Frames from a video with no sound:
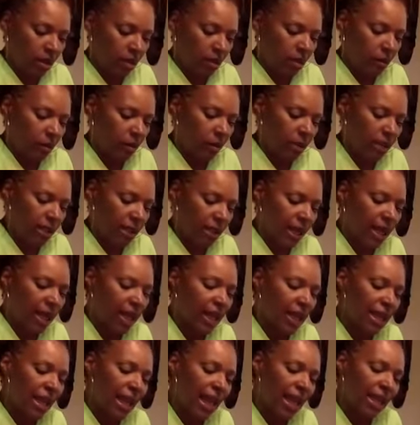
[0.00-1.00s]
With a
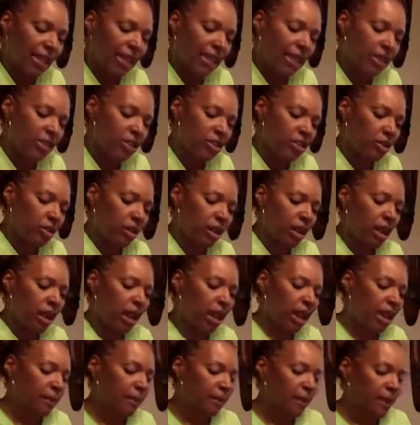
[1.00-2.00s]
cut like this, you can
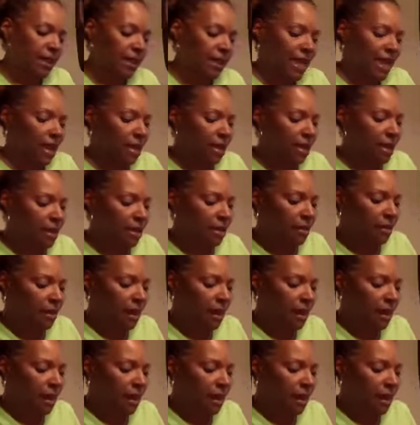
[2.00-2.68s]
keep it down at the